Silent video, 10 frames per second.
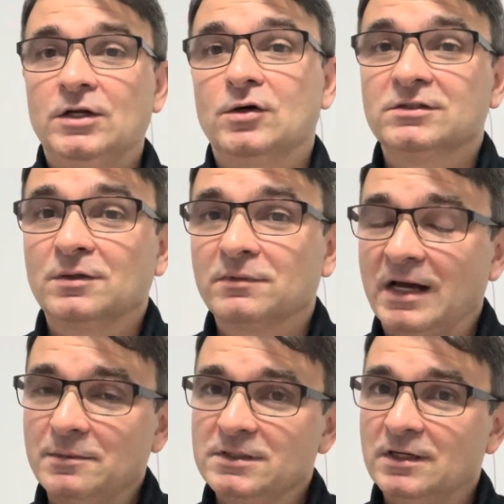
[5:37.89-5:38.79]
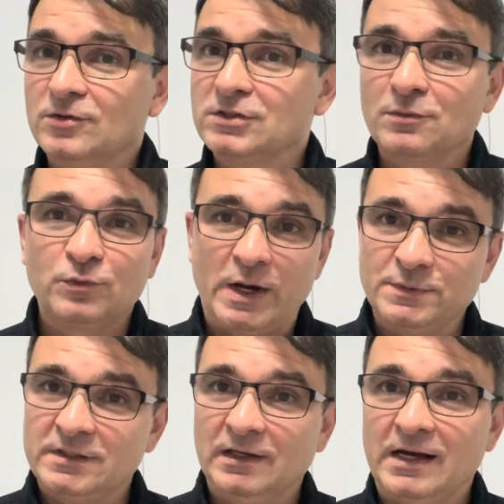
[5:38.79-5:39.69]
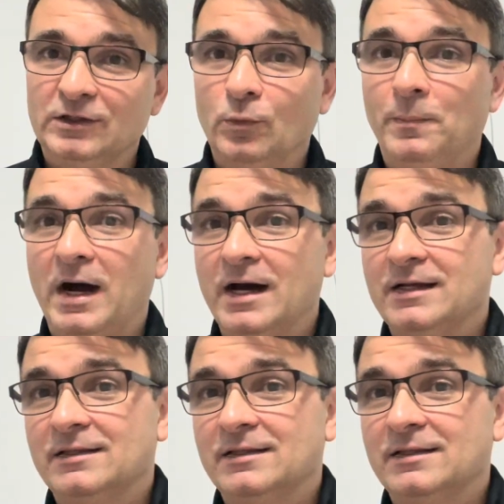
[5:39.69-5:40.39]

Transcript: Sometimes, some reps, they like to party,